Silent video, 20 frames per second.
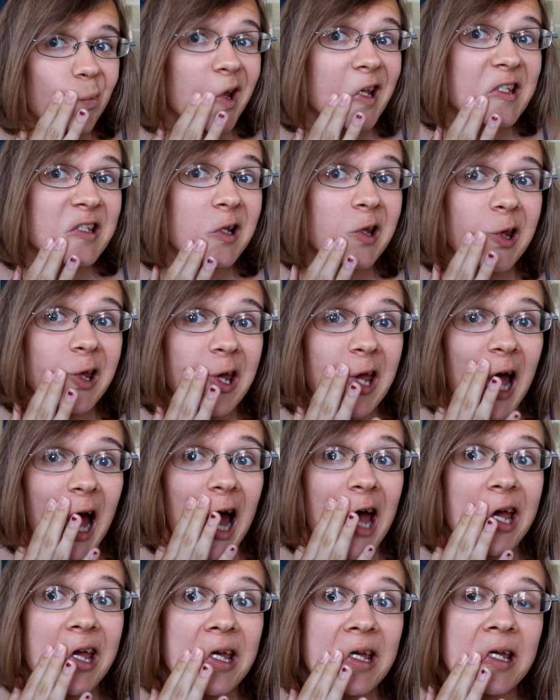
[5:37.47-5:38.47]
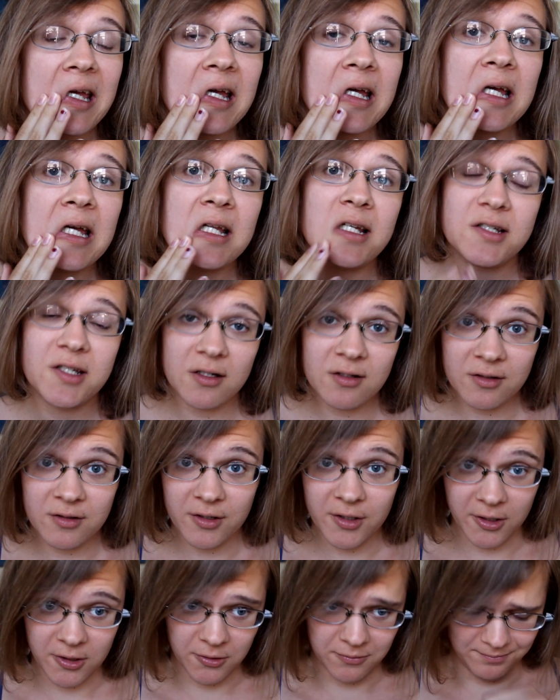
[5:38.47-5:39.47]
Basically, I didn't
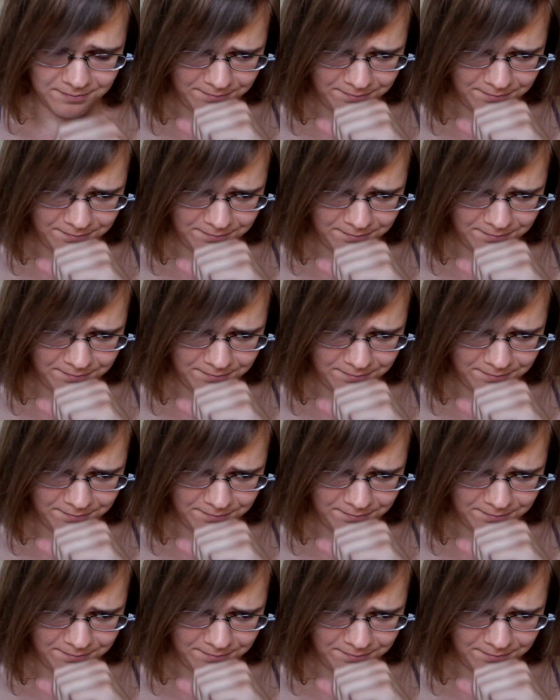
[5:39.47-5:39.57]
know,